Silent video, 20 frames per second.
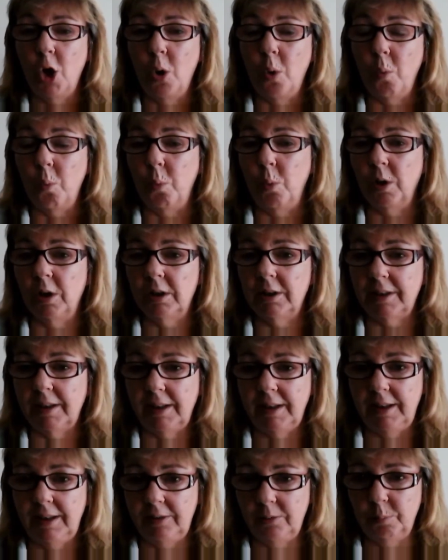What
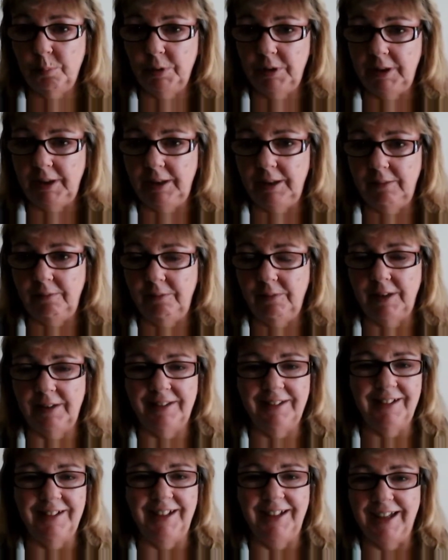is bullion
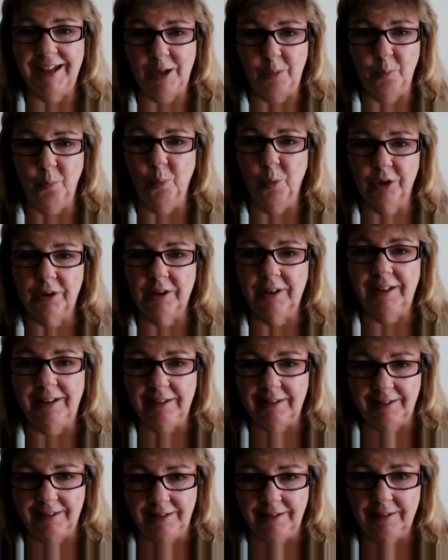investing and what
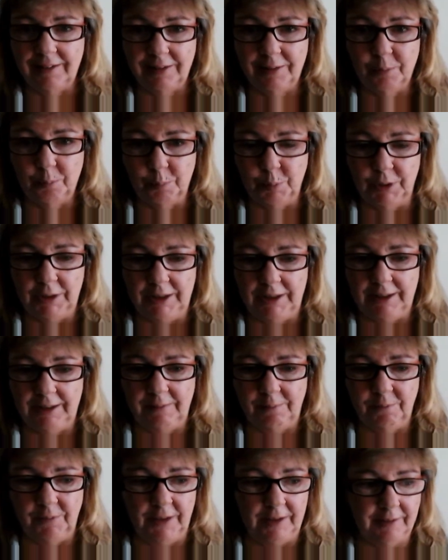isn't bullion
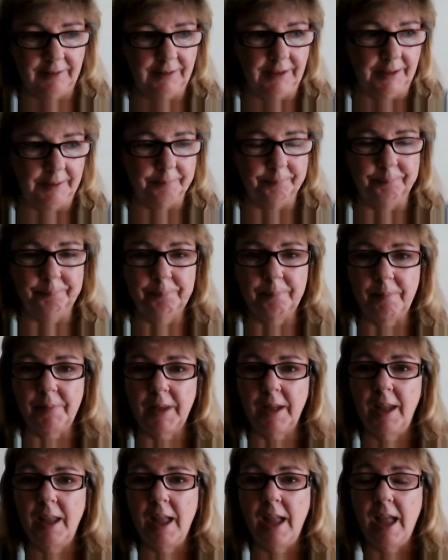investing?
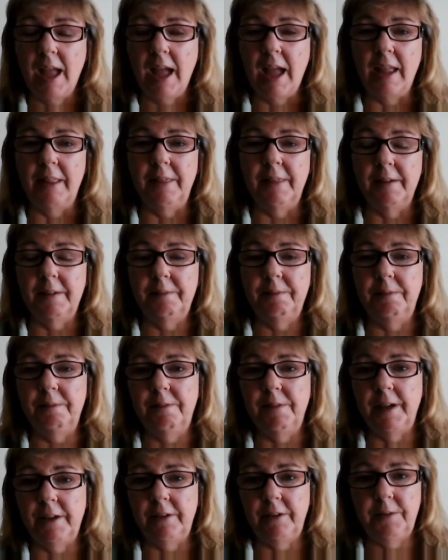And the
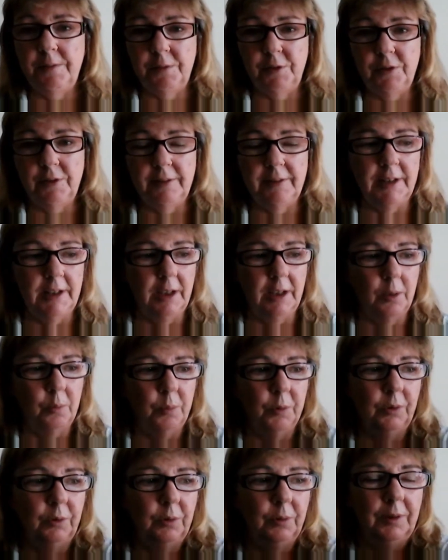very first thing I
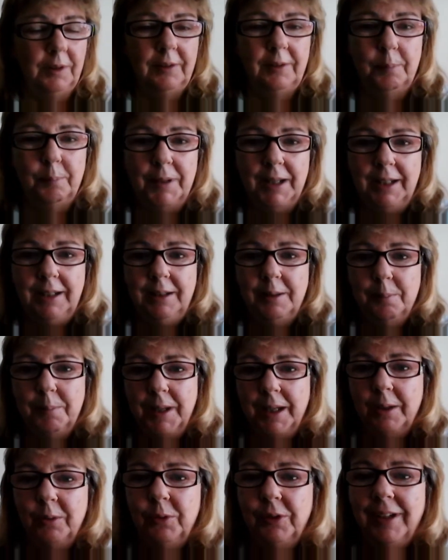want to explain
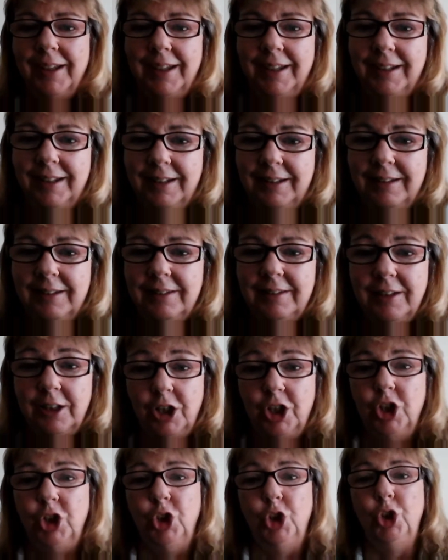about is
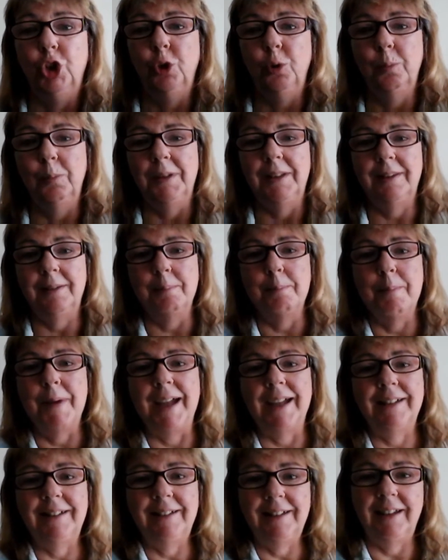
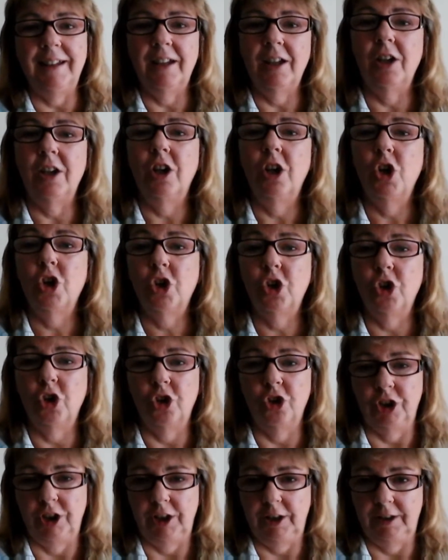numismatic
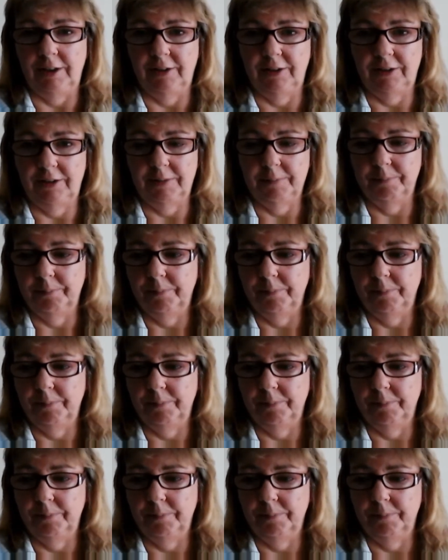coins,